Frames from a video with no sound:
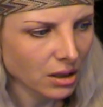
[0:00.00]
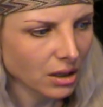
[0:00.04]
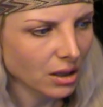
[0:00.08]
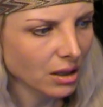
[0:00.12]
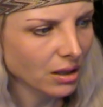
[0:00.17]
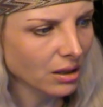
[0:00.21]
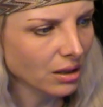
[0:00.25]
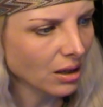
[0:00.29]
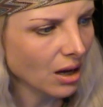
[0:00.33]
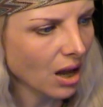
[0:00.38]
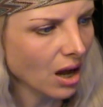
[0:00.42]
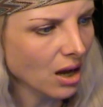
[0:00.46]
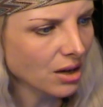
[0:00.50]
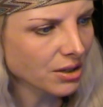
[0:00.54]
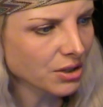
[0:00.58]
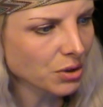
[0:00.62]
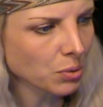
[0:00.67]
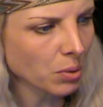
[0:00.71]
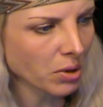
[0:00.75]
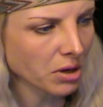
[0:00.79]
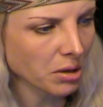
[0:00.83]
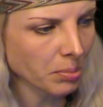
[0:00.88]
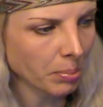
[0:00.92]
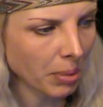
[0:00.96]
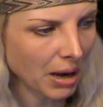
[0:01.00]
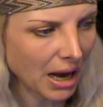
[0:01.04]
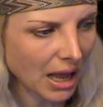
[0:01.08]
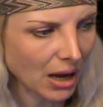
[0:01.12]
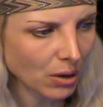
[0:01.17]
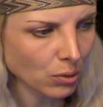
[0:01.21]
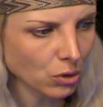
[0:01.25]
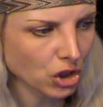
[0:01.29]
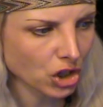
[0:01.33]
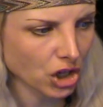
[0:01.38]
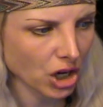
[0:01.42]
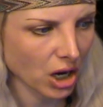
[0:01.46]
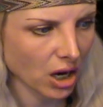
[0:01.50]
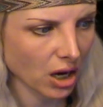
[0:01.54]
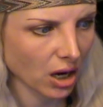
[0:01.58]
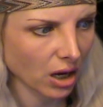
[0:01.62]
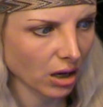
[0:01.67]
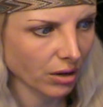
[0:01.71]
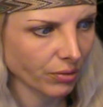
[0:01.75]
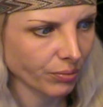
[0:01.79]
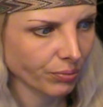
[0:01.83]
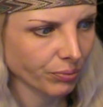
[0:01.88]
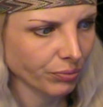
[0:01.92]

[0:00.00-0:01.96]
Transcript: in the last one a ploughshare.